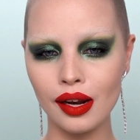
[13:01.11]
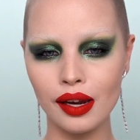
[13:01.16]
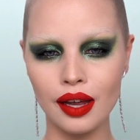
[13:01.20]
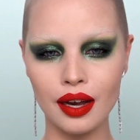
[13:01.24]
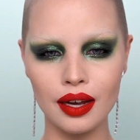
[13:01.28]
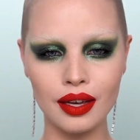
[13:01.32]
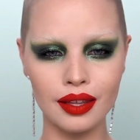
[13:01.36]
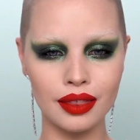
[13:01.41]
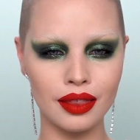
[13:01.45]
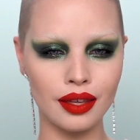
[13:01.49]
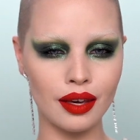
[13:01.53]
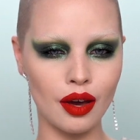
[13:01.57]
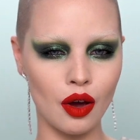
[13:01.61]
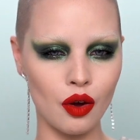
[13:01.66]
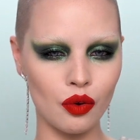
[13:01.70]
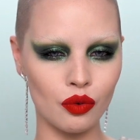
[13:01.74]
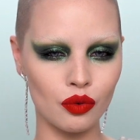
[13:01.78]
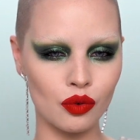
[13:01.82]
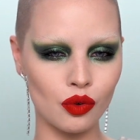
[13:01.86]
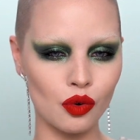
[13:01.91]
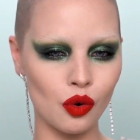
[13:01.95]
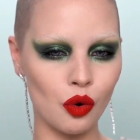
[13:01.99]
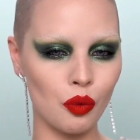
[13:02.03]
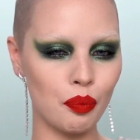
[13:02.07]
like the
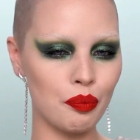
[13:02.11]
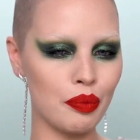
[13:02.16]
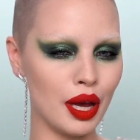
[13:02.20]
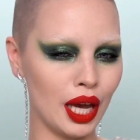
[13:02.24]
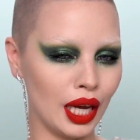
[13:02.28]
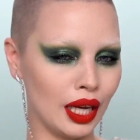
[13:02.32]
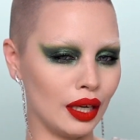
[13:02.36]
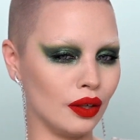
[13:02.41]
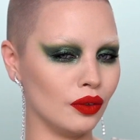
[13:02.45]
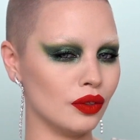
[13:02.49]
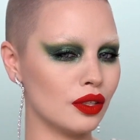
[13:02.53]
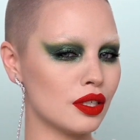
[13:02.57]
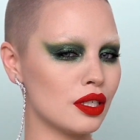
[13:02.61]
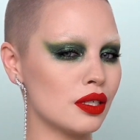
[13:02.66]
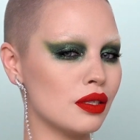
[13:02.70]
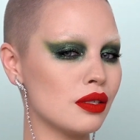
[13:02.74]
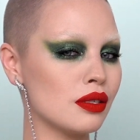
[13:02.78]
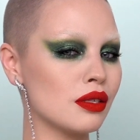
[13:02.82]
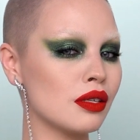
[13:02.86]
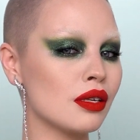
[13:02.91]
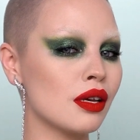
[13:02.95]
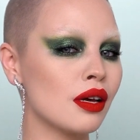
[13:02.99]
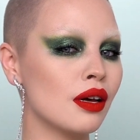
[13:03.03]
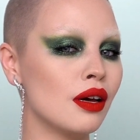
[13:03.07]
overall
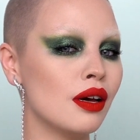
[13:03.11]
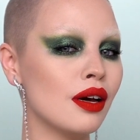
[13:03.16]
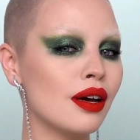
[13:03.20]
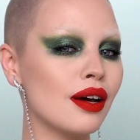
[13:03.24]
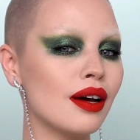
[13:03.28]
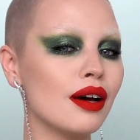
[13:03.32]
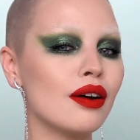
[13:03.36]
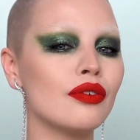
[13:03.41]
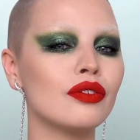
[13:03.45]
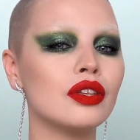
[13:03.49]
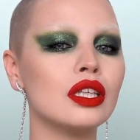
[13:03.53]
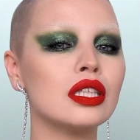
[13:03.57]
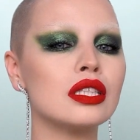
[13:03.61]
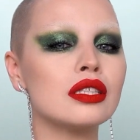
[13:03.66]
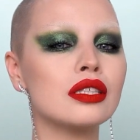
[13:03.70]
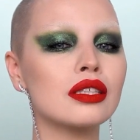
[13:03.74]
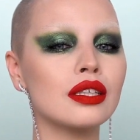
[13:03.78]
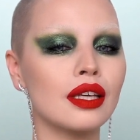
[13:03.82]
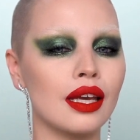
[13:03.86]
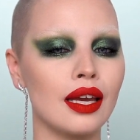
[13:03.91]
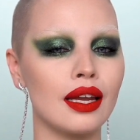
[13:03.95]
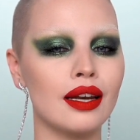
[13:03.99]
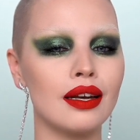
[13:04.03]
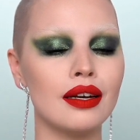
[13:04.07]
paleness of the
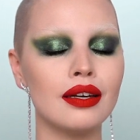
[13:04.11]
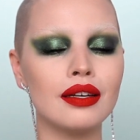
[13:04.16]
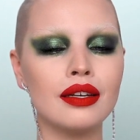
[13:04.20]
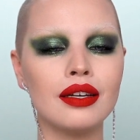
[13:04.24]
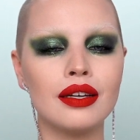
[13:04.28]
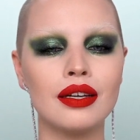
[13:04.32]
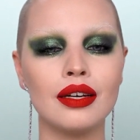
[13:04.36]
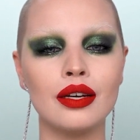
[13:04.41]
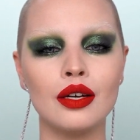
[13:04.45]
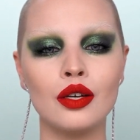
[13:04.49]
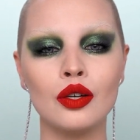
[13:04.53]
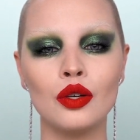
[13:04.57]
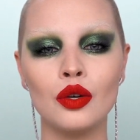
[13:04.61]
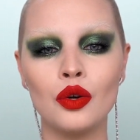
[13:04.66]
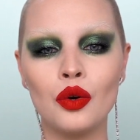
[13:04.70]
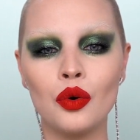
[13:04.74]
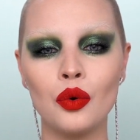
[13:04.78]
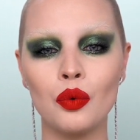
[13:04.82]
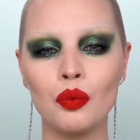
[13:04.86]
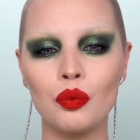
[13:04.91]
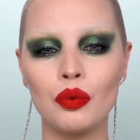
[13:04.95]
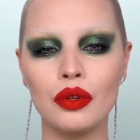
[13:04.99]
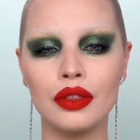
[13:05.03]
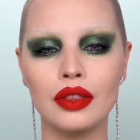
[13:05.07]
skin
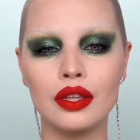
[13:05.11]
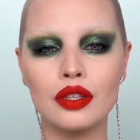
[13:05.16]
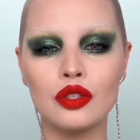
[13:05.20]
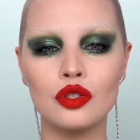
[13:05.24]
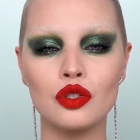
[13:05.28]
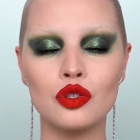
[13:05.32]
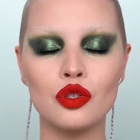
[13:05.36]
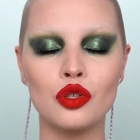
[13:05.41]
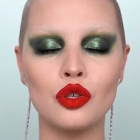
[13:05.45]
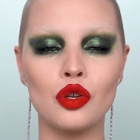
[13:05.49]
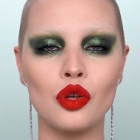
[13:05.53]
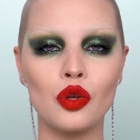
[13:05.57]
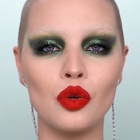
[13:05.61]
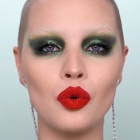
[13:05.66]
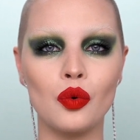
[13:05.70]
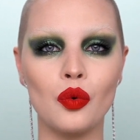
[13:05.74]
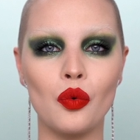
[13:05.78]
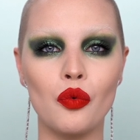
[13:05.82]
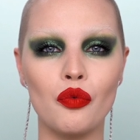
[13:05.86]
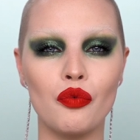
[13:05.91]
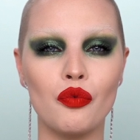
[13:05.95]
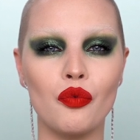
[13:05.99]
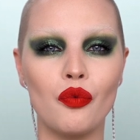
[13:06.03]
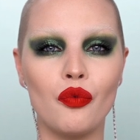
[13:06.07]
with the two
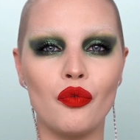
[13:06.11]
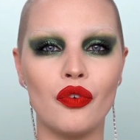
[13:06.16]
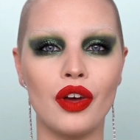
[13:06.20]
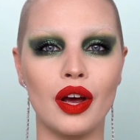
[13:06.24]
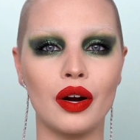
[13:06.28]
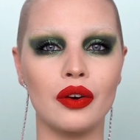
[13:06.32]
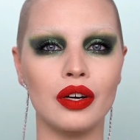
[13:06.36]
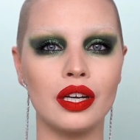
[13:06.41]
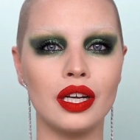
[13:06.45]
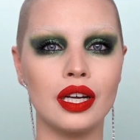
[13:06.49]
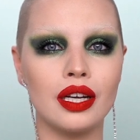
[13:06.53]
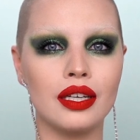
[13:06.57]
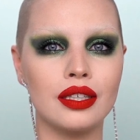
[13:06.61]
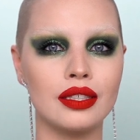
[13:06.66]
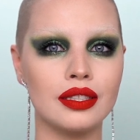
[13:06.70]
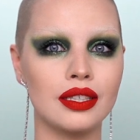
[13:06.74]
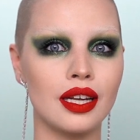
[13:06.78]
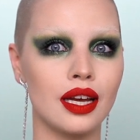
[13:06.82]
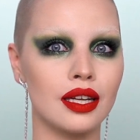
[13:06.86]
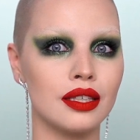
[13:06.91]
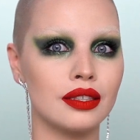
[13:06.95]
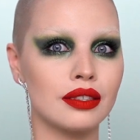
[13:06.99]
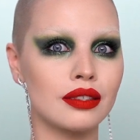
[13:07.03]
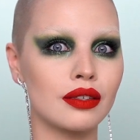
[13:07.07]
very
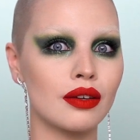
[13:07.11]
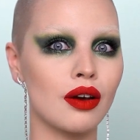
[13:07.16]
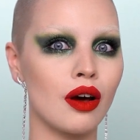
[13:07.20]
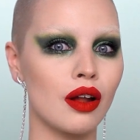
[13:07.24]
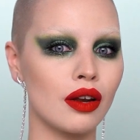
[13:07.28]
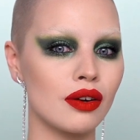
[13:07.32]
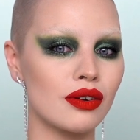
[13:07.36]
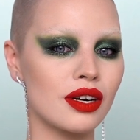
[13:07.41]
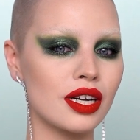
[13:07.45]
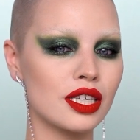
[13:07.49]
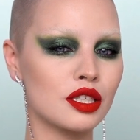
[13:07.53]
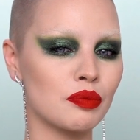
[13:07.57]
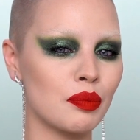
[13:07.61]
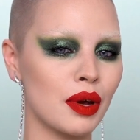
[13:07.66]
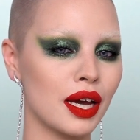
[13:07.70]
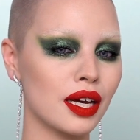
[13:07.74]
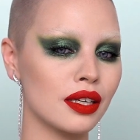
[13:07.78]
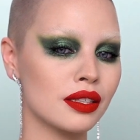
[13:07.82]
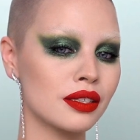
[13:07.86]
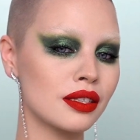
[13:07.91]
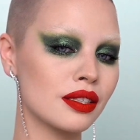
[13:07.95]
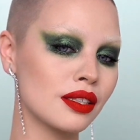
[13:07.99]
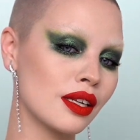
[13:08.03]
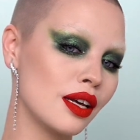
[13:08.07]
intense colour
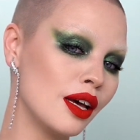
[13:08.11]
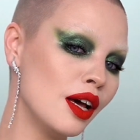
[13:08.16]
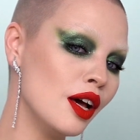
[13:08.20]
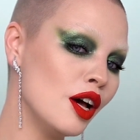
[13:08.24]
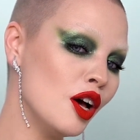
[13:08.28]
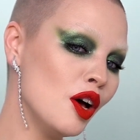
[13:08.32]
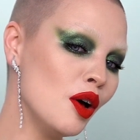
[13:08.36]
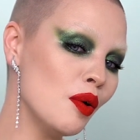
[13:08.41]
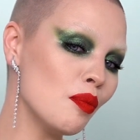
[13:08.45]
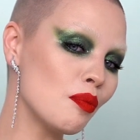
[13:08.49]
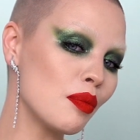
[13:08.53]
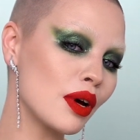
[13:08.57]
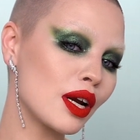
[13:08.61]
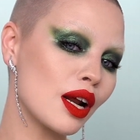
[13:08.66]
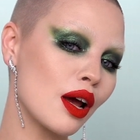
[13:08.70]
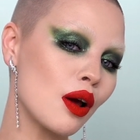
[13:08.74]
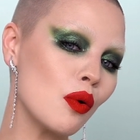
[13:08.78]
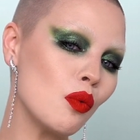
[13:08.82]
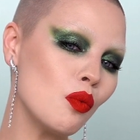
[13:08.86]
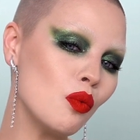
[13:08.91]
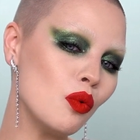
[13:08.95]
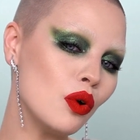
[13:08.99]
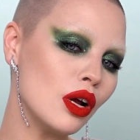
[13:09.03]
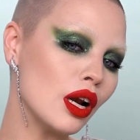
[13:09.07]
aspects. But I
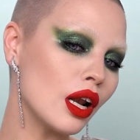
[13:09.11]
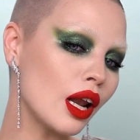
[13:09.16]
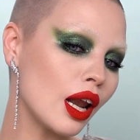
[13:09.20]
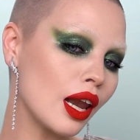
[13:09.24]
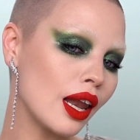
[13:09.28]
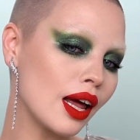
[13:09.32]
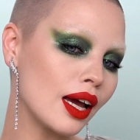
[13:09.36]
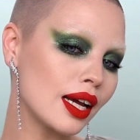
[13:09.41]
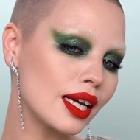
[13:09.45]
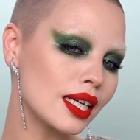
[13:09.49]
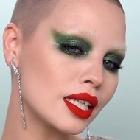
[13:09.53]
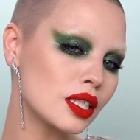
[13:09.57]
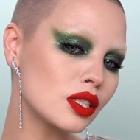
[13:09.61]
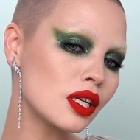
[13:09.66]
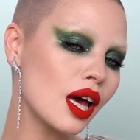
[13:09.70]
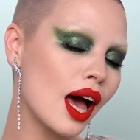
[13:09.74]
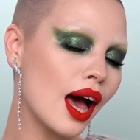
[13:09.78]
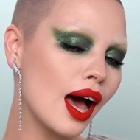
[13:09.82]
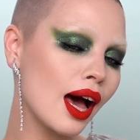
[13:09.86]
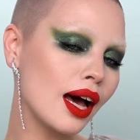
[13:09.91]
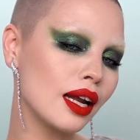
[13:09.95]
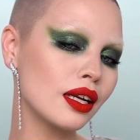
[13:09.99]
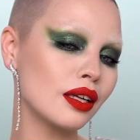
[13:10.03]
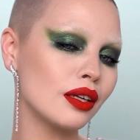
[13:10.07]
would like to
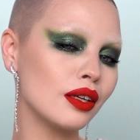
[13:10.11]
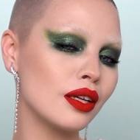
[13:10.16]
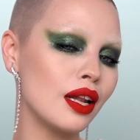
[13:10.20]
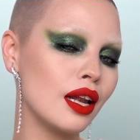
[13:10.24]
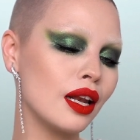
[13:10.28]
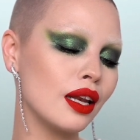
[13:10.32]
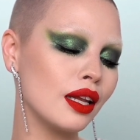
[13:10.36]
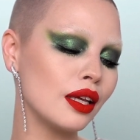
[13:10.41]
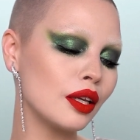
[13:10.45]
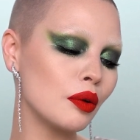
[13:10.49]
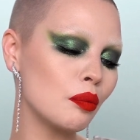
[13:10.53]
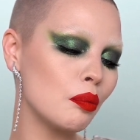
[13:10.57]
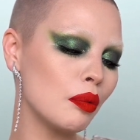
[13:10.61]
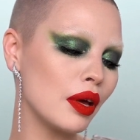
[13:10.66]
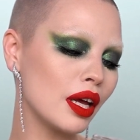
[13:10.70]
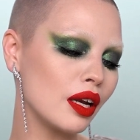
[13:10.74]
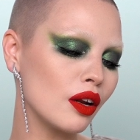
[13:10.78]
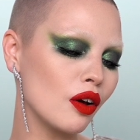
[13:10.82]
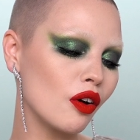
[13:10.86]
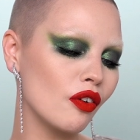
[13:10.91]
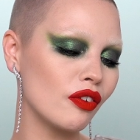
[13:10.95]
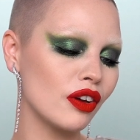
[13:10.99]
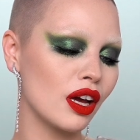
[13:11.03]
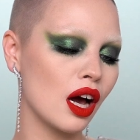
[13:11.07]
add a little bit
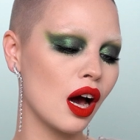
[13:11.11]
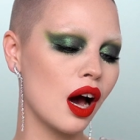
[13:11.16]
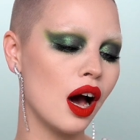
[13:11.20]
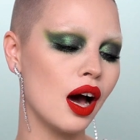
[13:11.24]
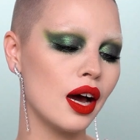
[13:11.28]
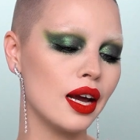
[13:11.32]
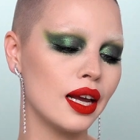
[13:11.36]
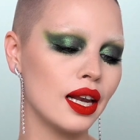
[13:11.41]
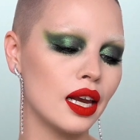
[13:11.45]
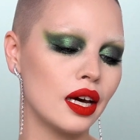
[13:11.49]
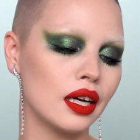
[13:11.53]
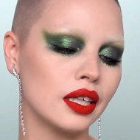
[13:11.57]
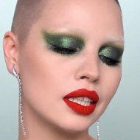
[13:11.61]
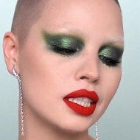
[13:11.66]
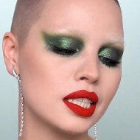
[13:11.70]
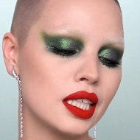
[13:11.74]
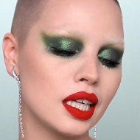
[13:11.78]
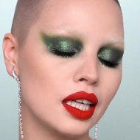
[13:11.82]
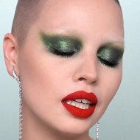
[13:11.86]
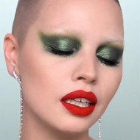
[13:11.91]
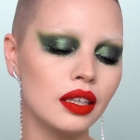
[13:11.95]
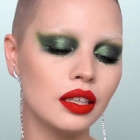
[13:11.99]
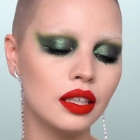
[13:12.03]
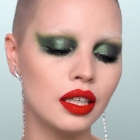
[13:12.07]
of a
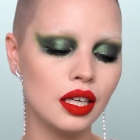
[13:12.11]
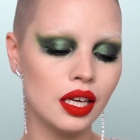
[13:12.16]
highlighter.